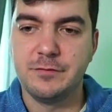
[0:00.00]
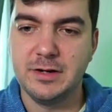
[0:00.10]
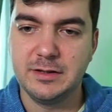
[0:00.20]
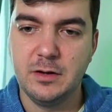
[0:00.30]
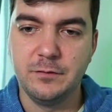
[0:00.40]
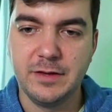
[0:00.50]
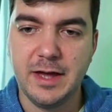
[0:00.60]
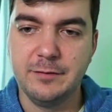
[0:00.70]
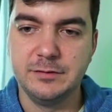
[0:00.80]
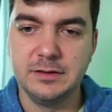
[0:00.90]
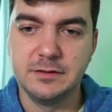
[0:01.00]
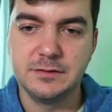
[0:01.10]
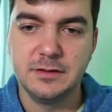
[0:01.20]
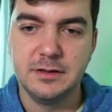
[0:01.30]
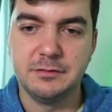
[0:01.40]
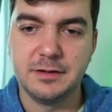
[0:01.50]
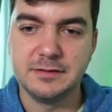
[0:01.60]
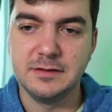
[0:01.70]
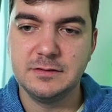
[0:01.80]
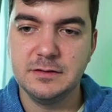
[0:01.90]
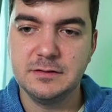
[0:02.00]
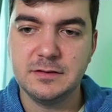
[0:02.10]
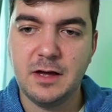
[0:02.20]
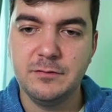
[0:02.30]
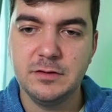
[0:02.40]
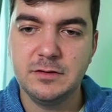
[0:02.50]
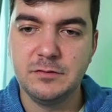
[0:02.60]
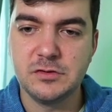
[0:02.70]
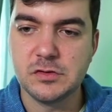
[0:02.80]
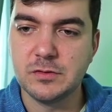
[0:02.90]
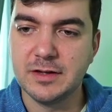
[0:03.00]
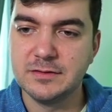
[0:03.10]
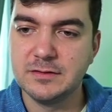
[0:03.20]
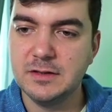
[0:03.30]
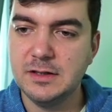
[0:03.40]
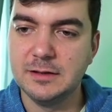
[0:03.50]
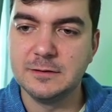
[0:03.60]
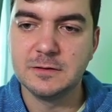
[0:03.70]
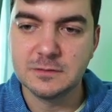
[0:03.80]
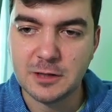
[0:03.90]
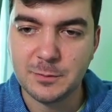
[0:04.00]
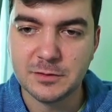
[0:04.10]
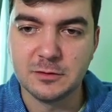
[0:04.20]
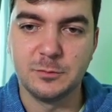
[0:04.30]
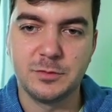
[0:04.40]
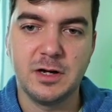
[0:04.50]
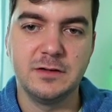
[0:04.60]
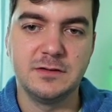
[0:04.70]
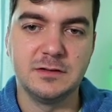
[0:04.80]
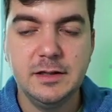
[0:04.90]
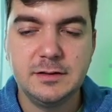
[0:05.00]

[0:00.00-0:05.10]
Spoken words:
Right now, we have this resistance, obviously, which you can see it stopped the price.